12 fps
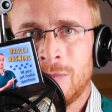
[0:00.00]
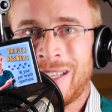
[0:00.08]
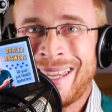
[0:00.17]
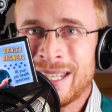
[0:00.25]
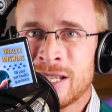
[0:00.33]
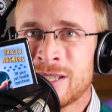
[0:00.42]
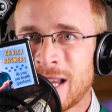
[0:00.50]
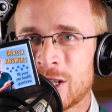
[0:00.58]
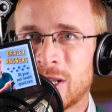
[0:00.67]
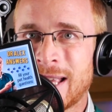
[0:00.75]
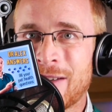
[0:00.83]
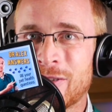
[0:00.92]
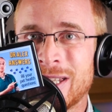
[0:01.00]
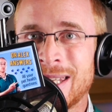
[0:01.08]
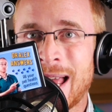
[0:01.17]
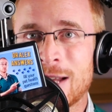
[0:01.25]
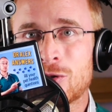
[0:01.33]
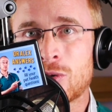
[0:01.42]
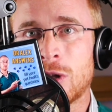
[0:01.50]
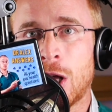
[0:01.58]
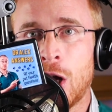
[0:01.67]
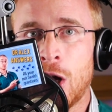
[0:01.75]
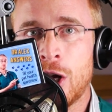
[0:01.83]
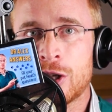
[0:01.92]
kittens actually have a natural
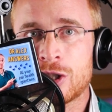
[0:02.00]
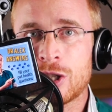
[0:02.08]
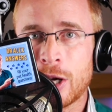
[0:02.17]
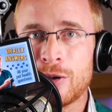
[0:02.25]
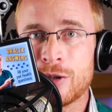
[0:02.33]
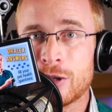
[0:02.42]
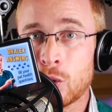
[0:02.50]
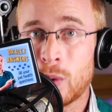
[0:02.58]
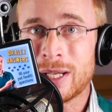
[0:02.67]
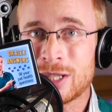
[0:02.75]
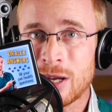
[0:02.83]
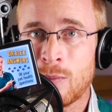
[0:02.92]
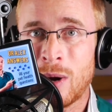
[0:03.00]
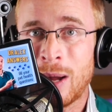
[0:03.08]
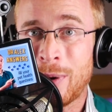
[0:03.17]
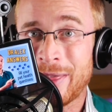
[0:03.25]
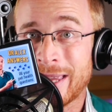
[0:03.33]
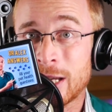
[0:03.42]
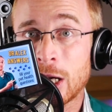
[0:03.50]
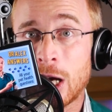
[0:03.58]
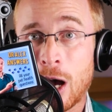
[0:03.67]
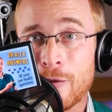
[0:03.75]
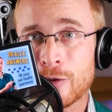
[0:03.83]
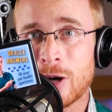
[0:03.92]
urge to go to the toilet somewhere where they can
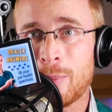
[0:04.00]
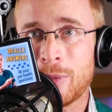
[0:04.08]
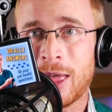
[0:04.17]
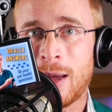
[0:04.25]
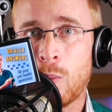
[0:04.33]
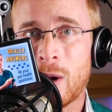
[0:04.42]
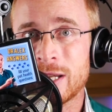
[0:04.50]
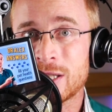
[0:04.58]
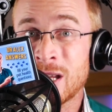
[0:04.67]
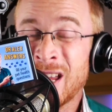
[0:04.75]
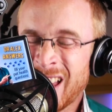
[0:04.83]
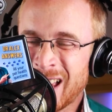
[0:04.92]
cover up their waste.